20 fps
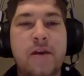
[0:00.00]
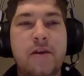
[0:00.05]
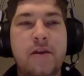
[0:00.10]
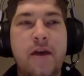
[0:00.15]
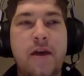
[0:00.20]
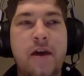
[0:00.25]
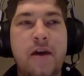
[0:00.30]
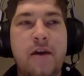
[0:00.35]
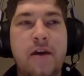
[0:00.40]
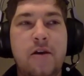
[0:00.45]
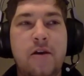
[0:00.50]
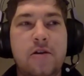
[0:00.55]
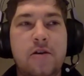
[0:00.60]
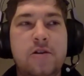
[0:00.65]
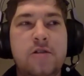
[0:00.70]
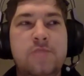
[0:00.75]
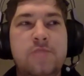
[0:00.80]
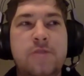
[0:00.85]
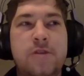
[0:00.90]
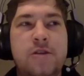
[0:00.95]
that
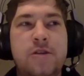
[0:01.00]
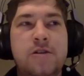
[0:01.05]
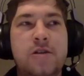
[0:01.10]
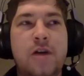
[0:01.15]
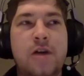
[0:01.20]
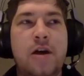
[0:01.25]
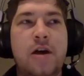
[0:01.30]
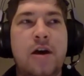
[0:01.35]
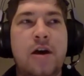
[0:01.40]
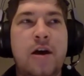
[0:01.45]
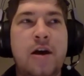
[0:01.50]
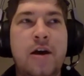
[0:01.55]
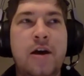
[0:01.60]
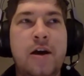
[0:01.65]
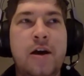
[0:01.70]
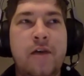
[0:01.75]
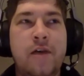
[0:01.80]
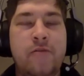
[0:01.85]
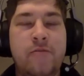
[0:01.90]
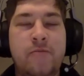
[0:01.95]
just because
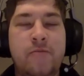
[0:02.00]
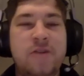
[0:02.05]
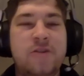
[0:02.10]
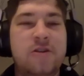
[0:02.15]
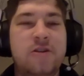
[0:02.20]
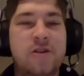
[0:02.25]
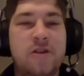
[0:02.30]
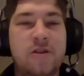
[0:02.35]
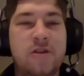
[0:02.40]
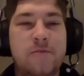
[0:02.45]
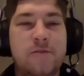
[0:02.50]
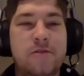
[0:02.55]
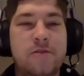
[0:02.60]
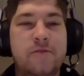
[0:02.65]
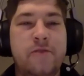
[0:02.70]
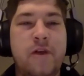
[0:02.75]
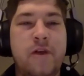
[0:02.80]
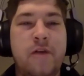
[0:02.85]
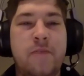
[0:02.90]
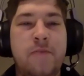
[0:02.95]
I have a magic carpet to
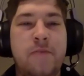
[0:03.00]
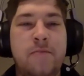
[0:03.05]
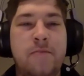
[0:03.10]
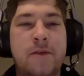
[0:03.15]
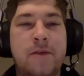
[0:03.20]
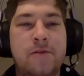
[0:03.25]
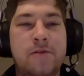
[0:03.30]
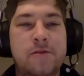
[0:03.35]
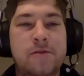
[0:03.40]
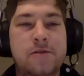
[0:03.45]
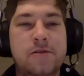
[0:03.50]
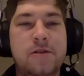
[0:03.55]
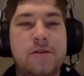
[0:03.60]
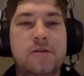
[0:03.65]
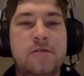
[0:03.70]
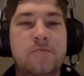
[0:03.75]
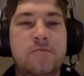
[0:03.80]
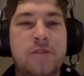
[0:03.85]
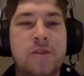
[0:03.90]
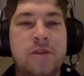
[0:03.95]
fly up the mountains
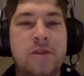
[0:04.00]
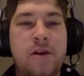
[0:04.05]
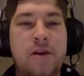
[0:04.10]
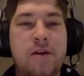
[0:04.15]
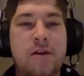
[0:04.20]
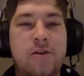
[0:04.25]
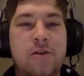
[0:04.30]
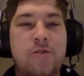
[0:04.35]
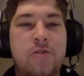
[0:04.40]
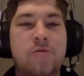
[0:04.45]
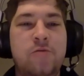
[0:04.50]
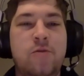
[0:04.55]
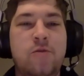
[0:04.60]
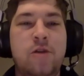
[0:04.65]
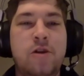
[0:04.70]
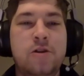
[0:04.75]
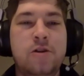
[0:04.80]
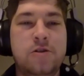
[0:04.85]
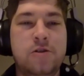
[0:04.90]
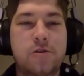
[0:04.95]
doesn't mean that you
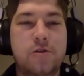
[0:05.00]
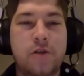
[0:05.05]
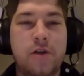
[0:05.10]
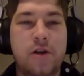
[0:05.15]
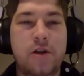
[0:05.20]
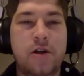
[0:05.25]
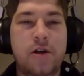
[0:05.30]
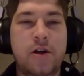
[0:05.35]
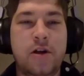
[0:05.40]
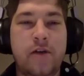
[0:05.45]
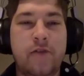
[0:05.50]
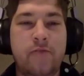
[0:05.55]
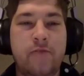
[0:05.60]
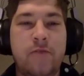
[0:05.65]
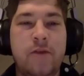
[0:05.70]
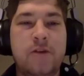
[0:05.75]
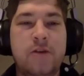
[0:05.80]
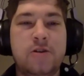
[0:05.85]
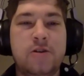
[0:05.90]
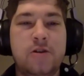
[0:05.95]
also cannot have a
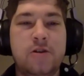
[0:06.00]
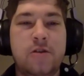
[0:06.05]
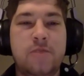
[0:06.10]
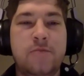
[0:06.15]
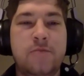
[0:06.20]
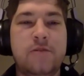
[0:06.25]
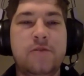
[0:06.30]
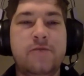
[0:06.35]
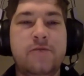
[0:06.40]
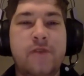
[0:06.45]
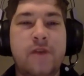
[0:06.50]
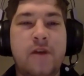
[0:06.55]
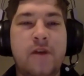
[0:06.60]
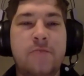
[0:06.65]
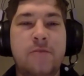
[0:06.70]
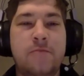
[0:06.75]
magic carpet to fly up the